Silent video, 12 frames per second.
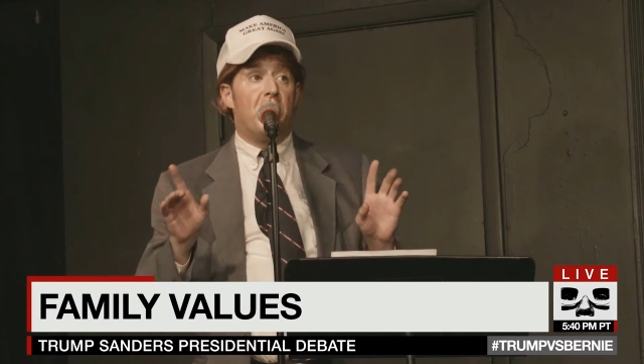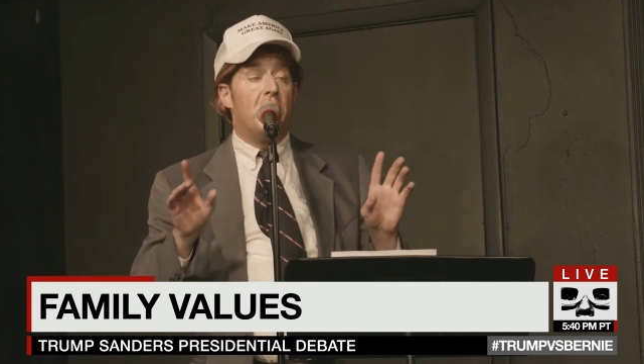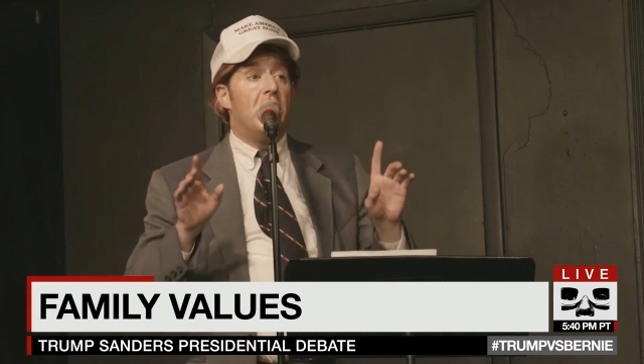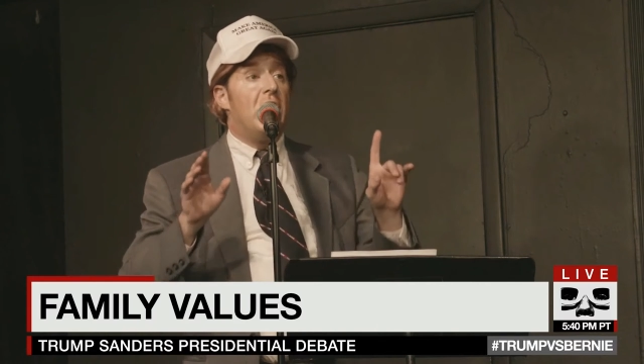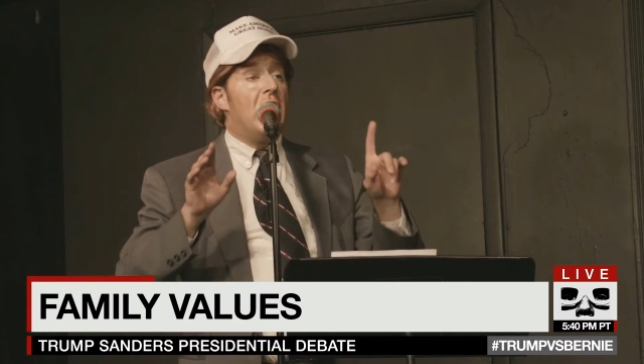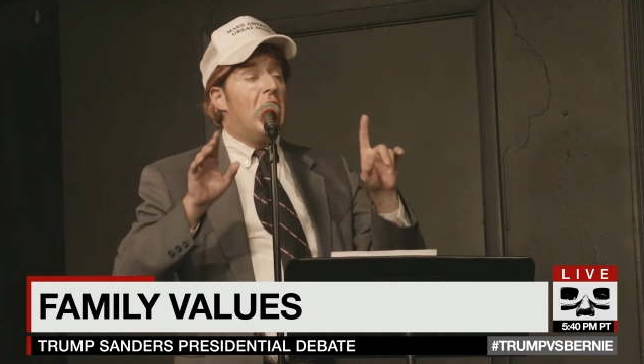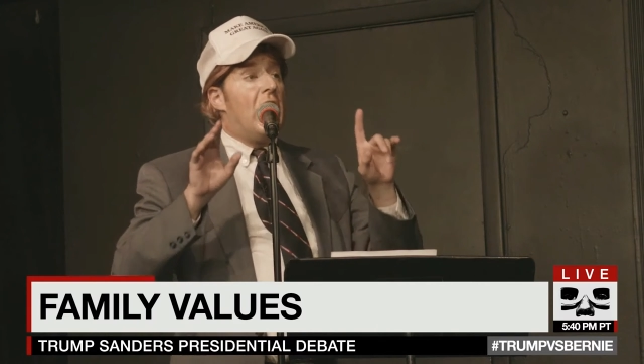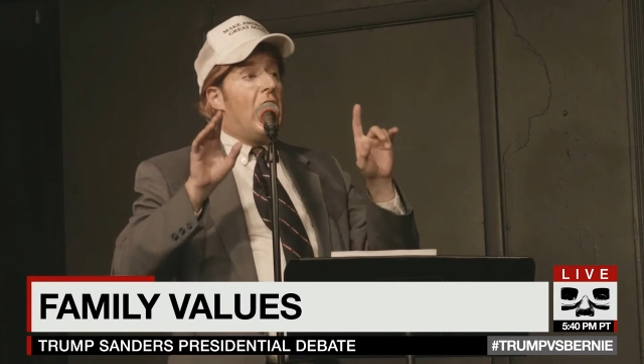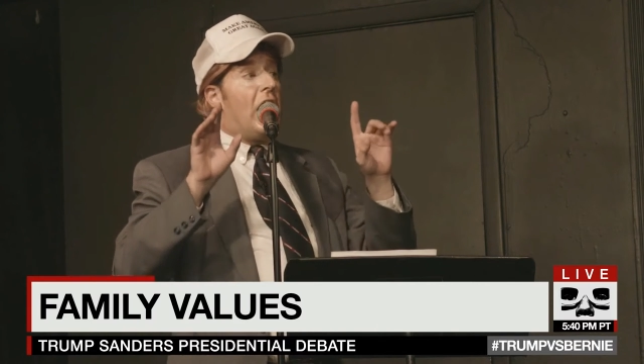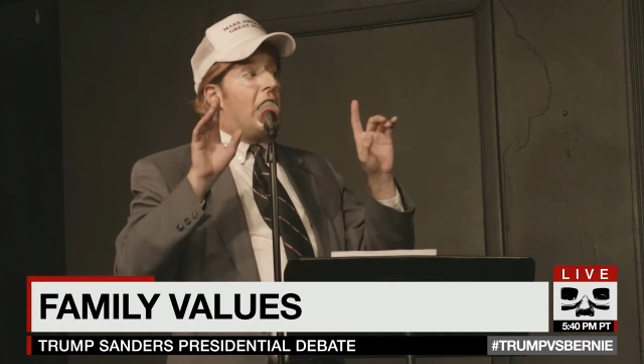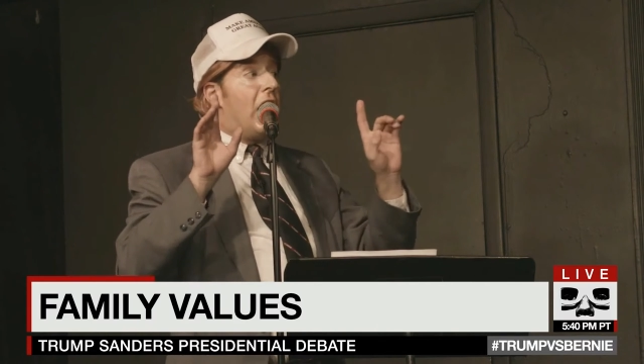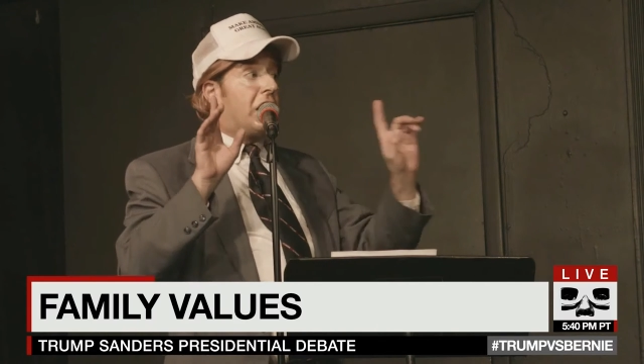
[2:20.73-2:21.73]

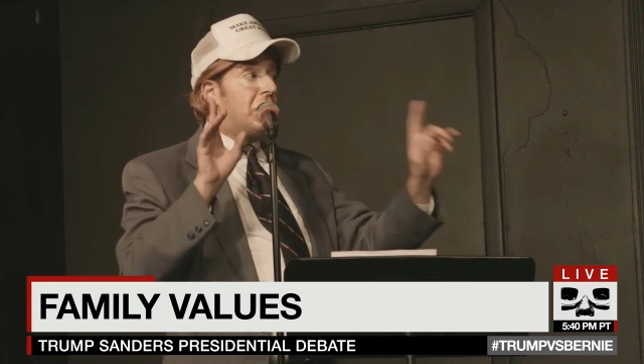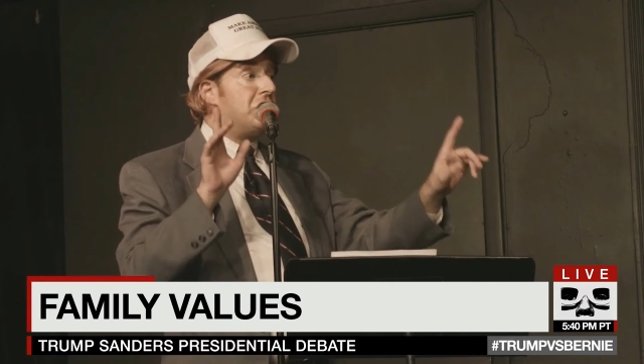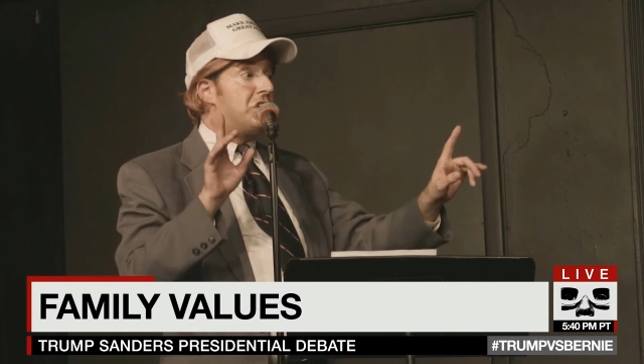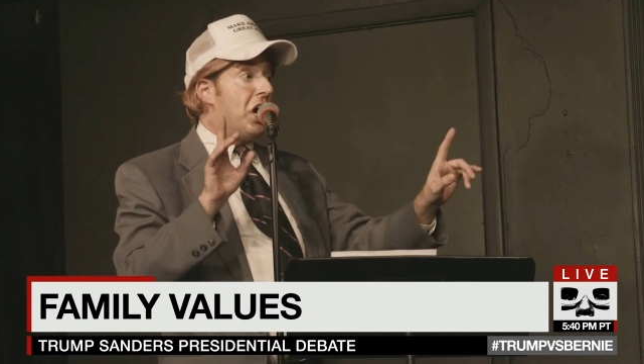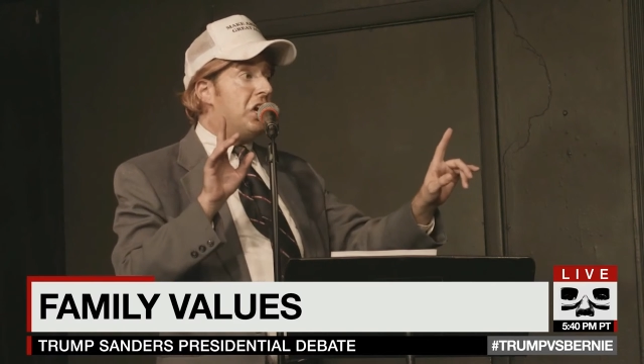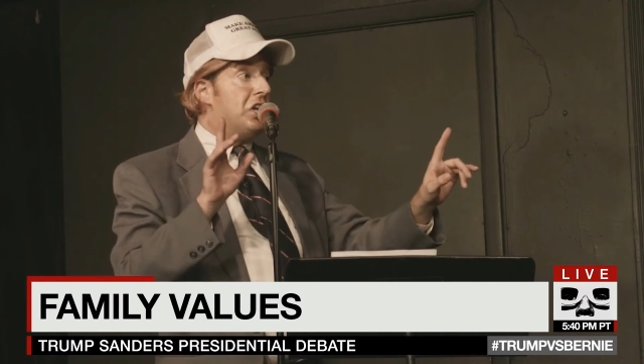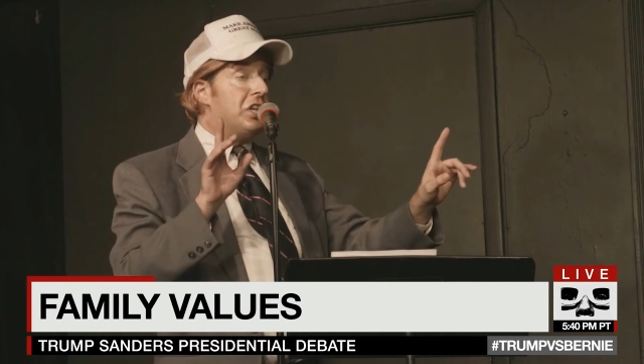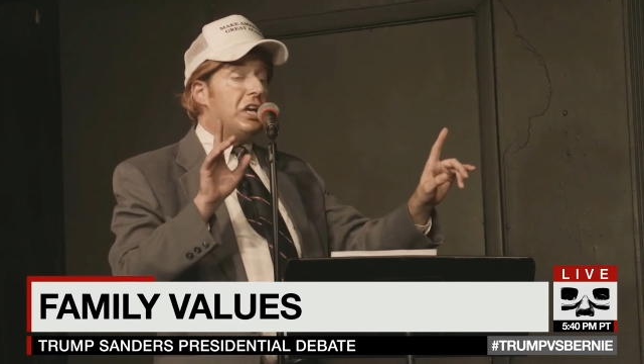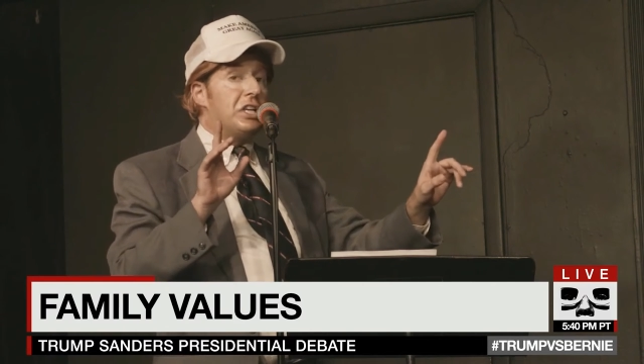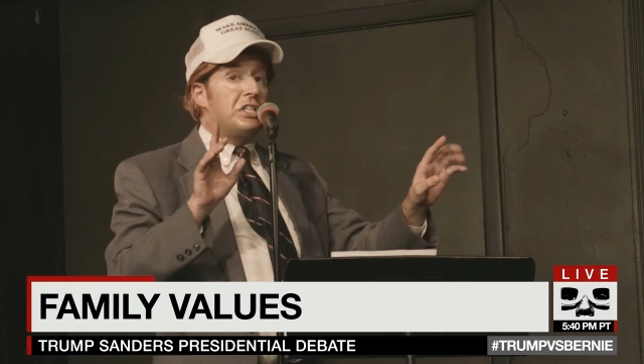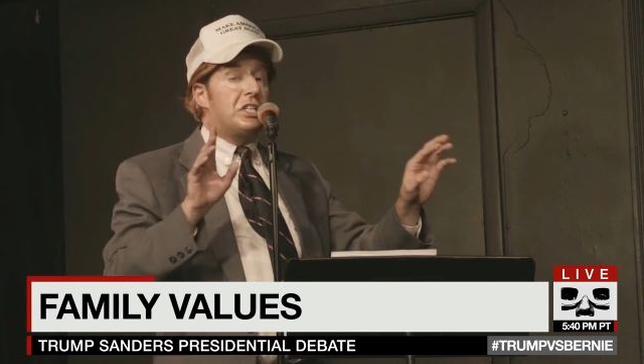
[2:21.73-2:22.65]
And I can tell you this.